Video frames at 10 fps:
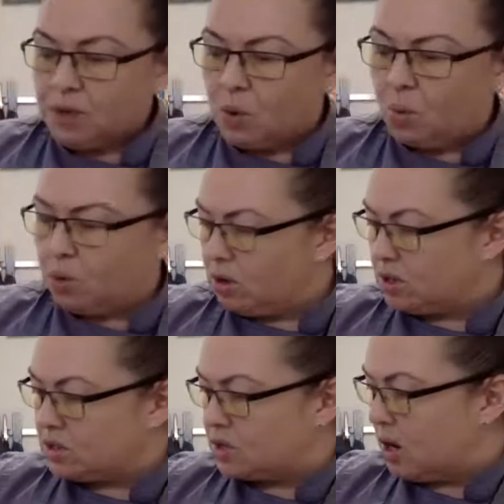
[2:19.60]
We're
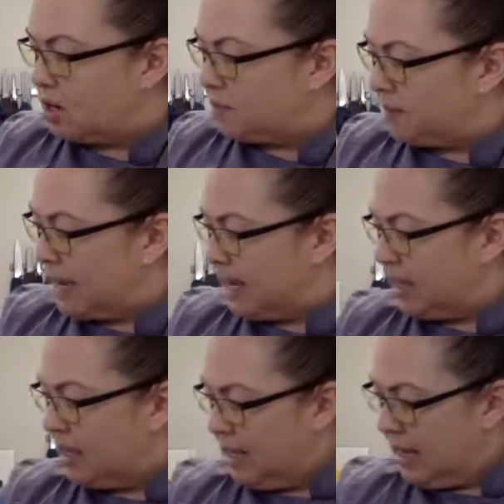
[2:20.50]
gonna start by